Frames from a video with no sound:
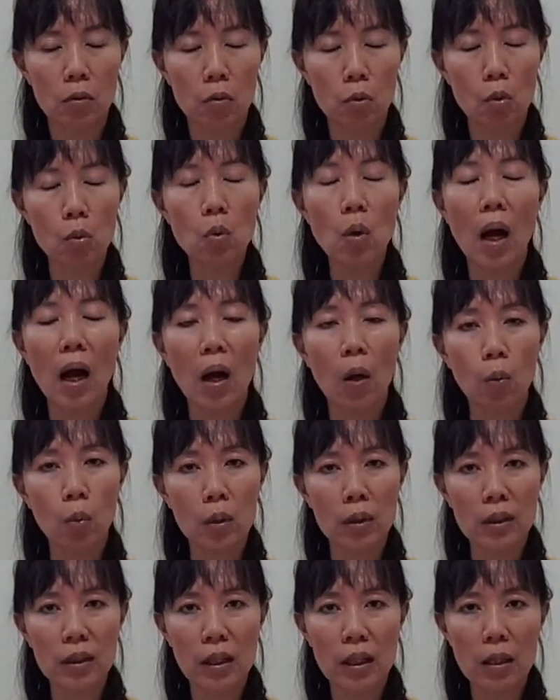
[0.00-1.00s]
2
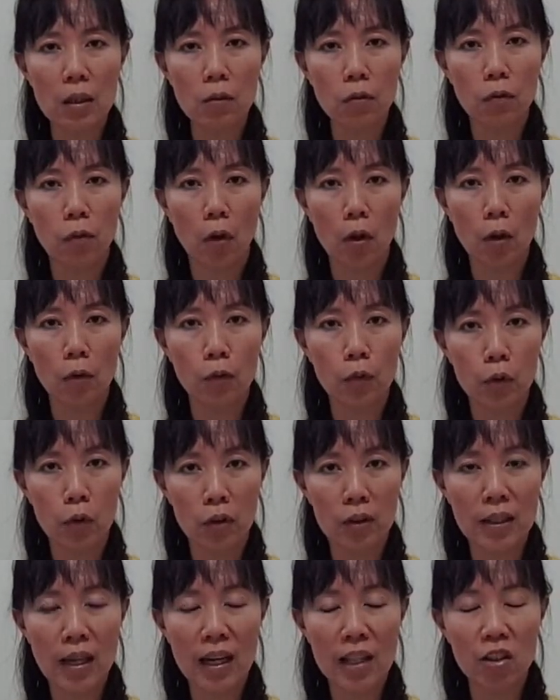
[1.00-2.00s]
hours for your food
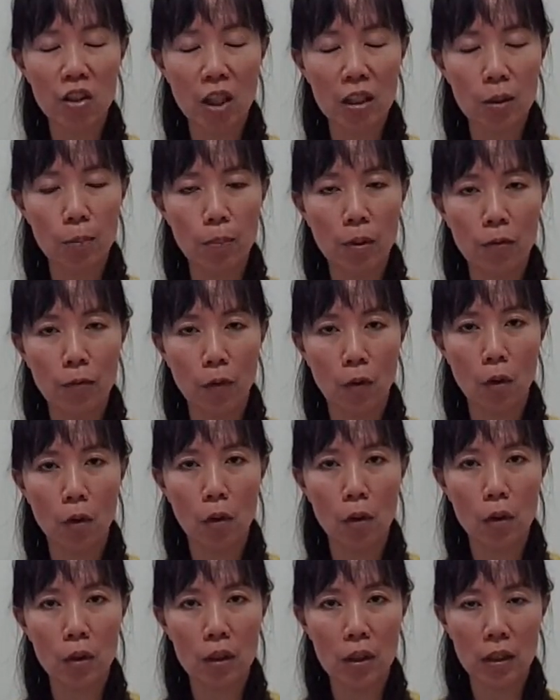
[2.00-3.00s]
to digest
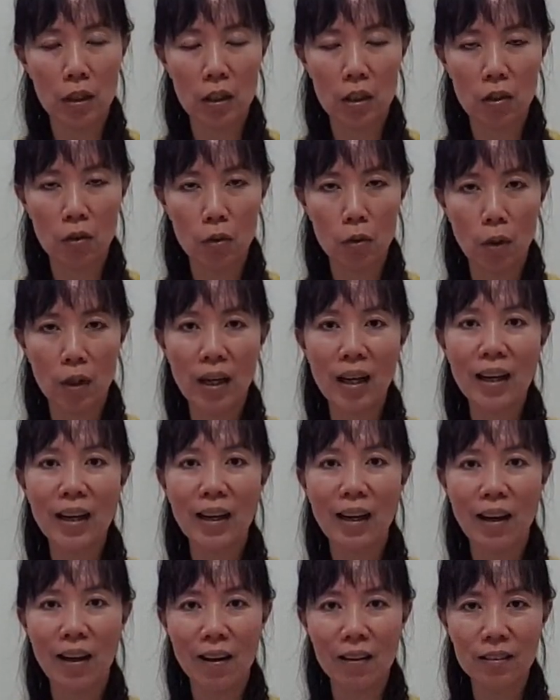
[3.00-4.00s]
before the yoga
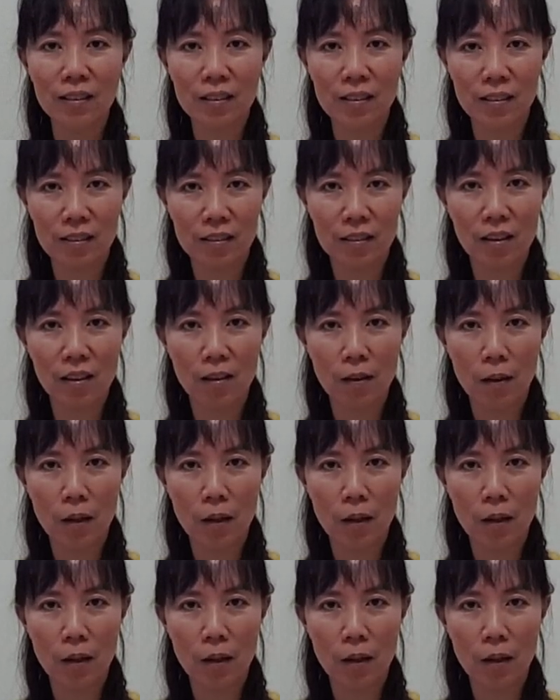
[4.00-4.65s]
class.